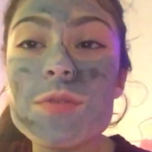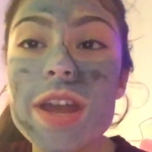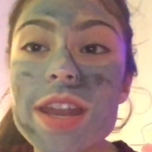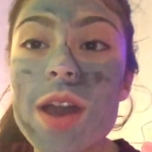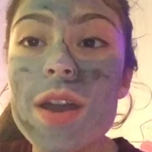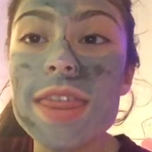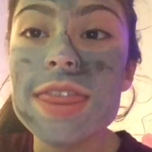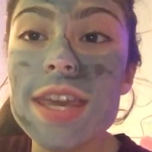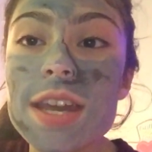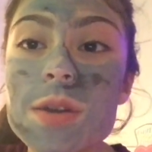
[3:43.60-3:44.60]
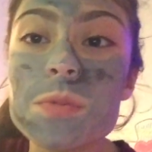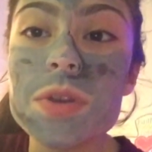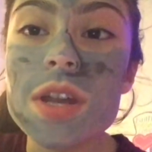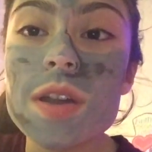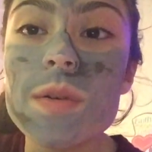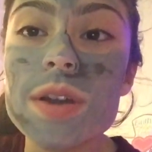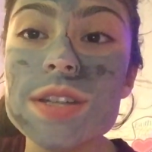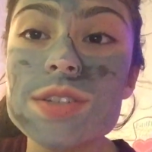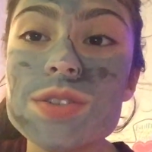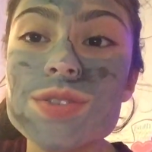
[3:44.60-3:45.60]
right now I think we're
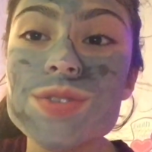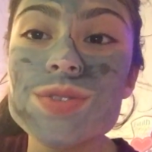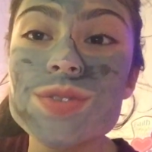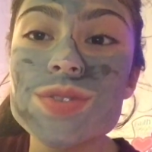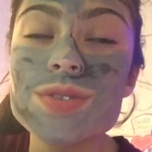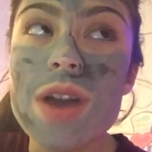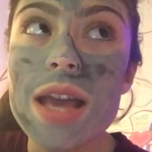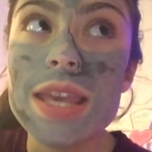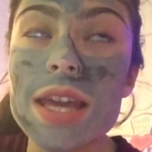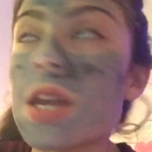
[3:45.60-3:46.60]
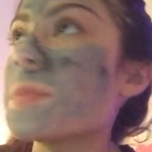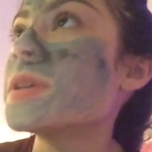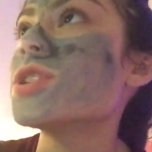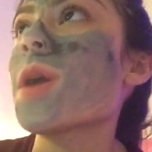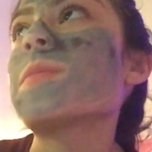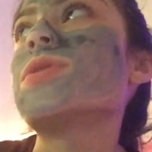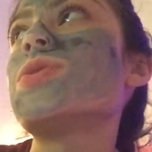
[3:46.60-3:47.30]
going to get in our pajamas